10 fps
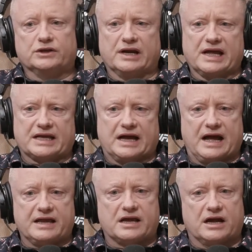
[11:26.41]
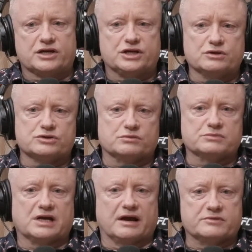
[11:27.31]
and I get accused
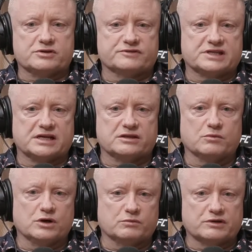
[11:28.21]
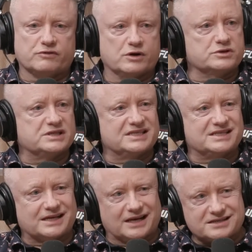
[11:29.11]
sometimes of seeing the world with
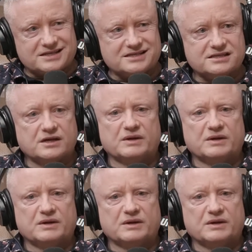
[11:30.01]
rose-tinted glasses.